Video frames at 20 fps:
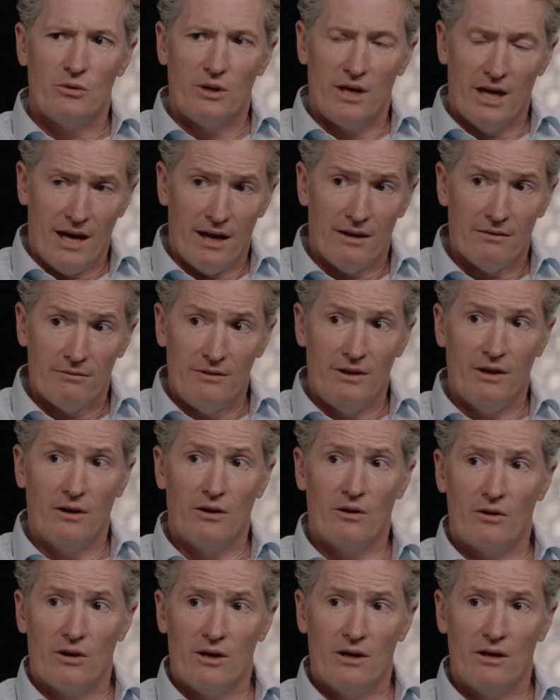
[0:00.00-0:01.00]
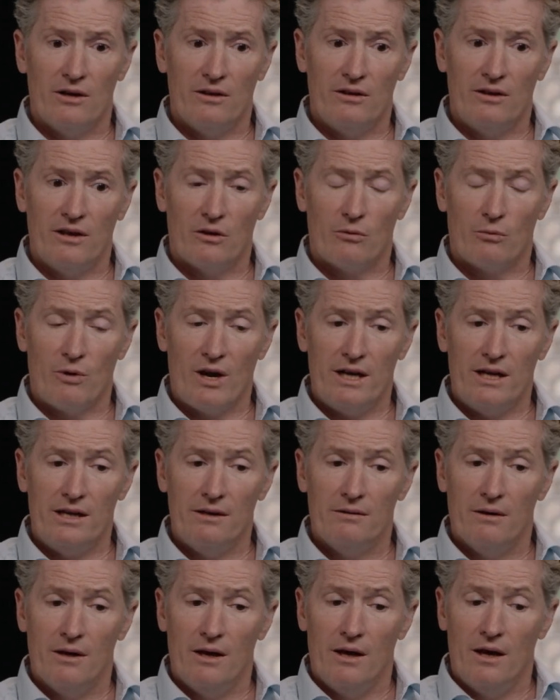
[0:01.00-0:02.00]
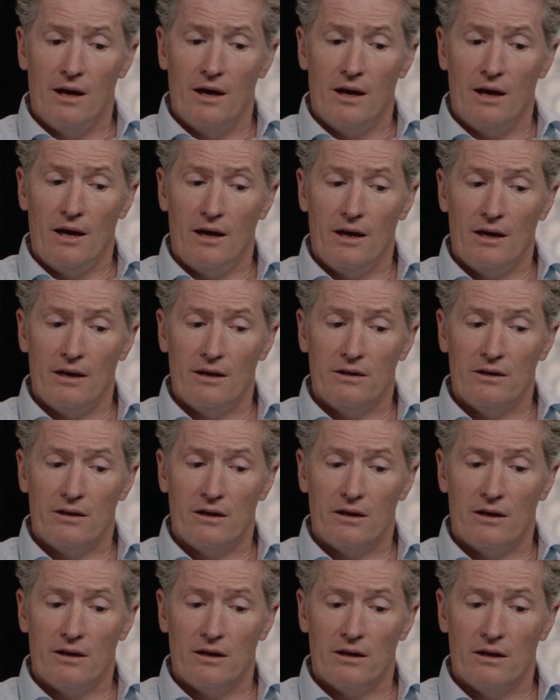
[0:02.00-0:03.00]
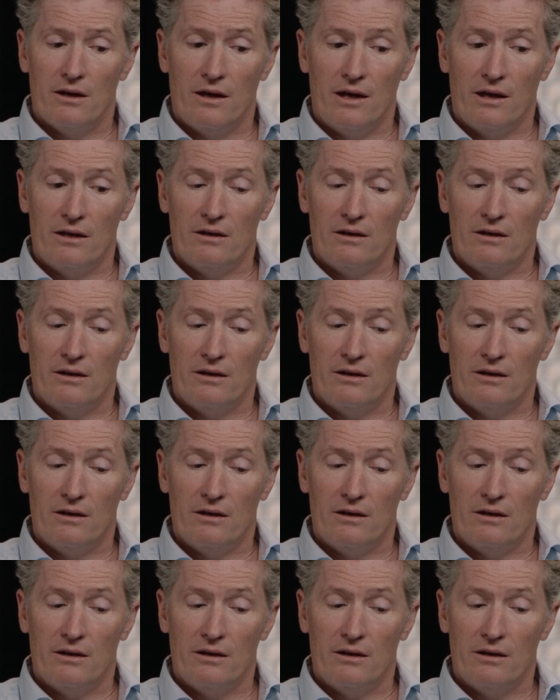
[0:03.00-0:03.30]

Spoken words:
yeah, they're ready. And but